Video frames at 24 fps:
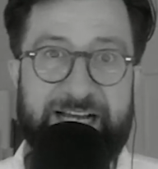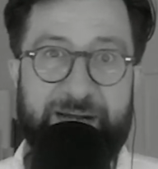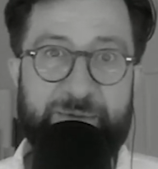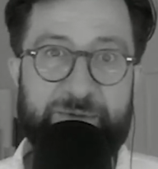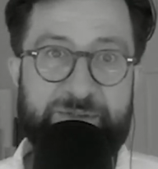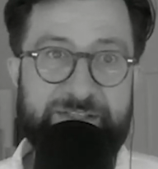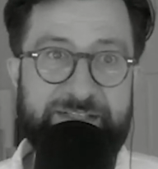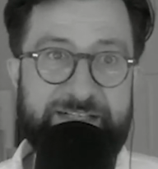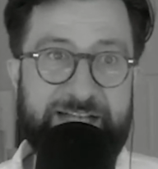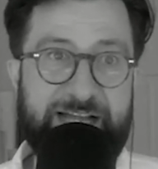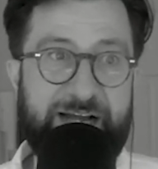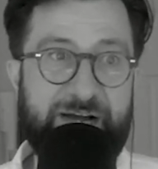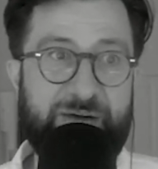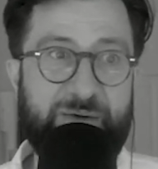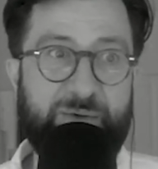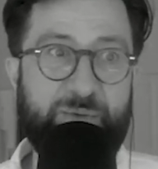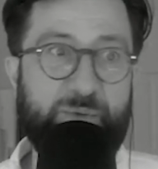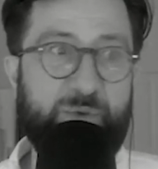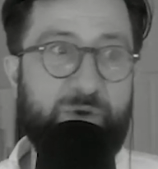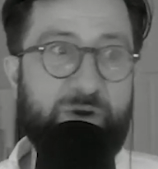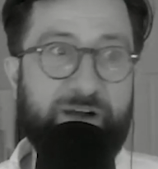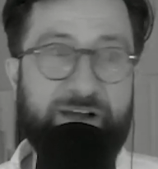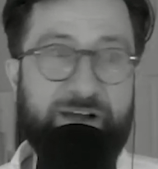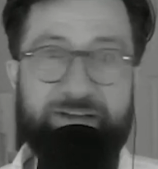I was now
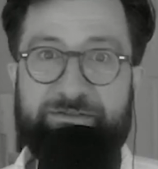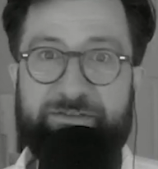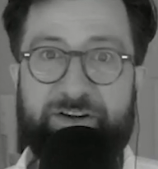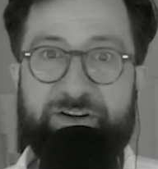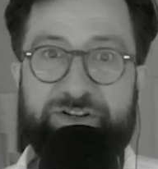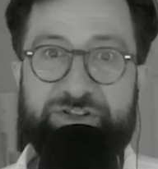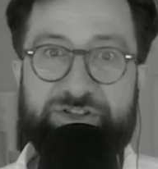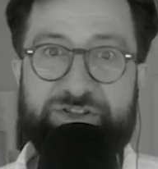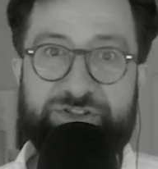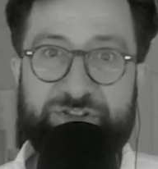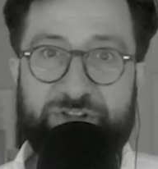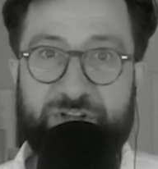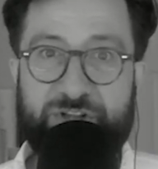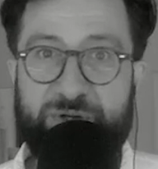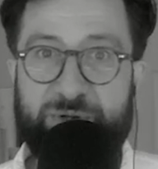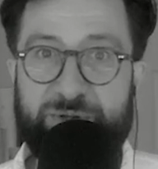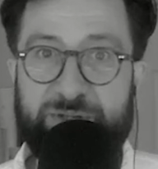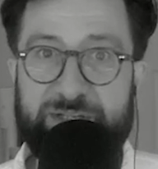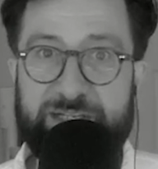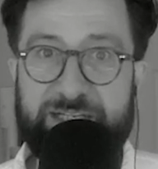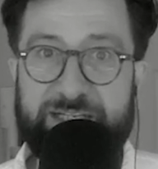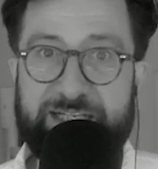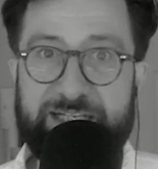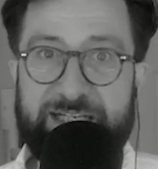walking very
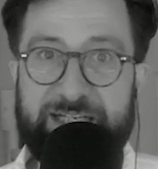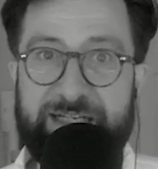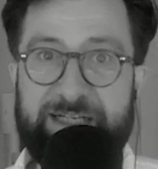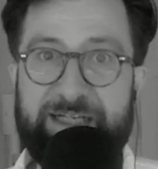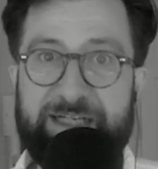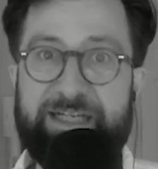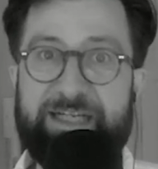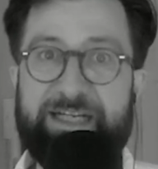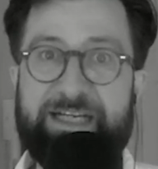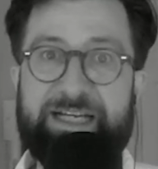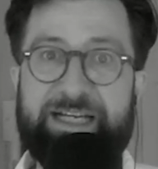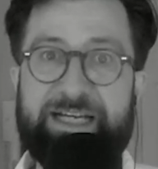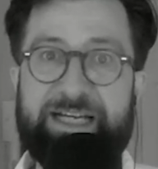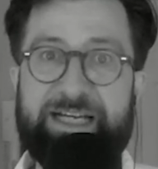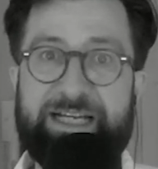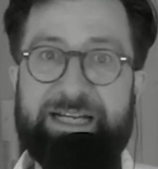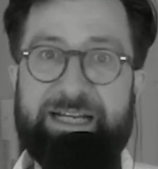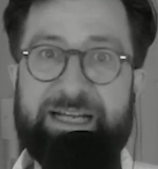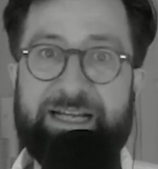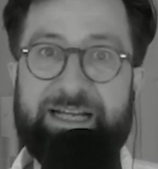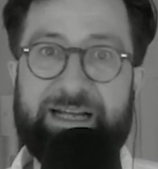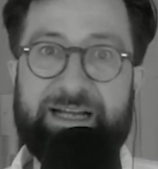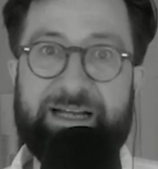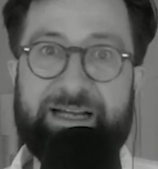slowly
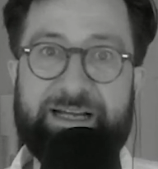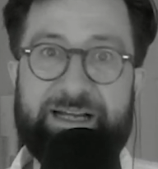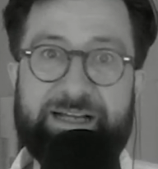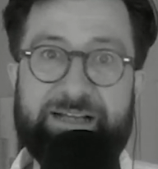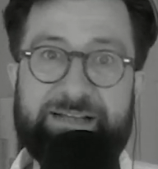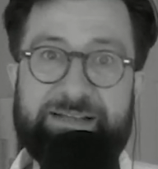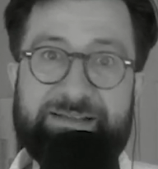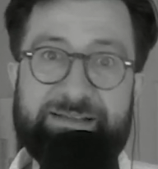in a